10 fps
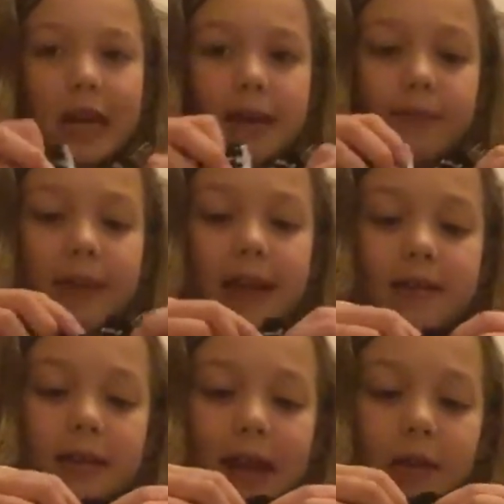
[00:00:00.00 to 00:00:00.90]
and then
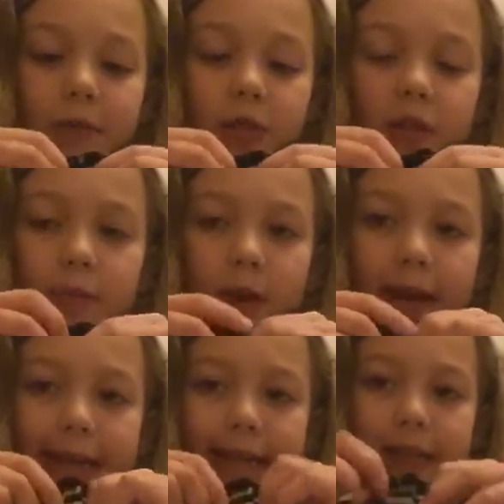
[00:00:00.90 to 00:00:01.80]
now I'm just going to
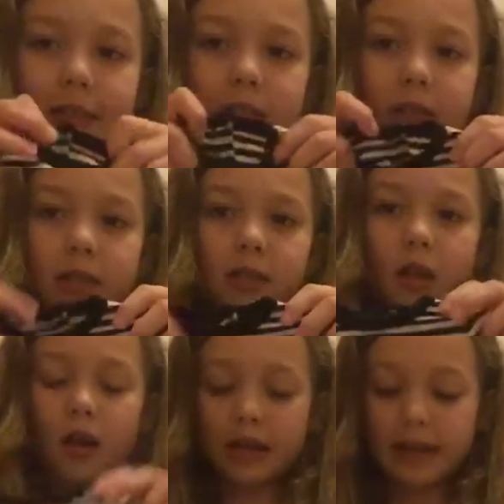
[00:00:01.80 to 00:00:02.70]
put in a
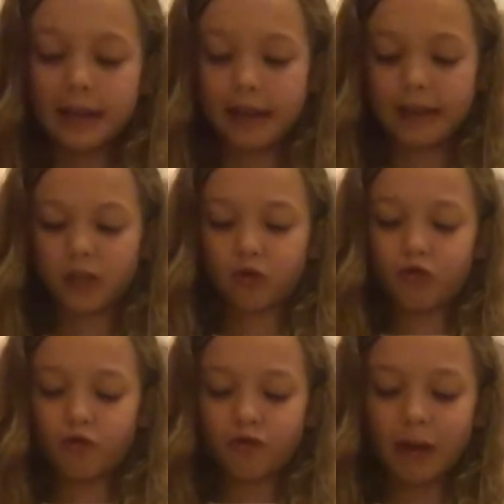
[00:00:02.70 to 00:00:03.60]

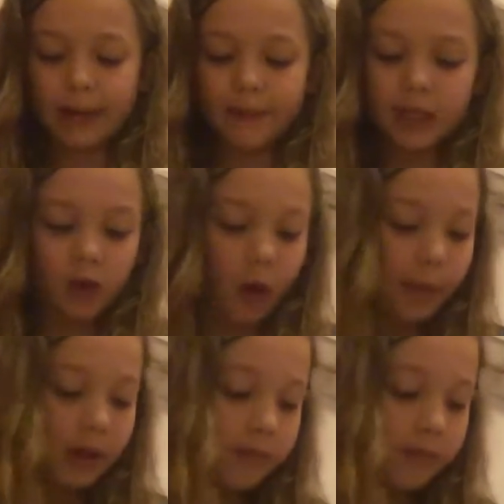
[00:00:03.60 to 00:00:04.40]
stripy top.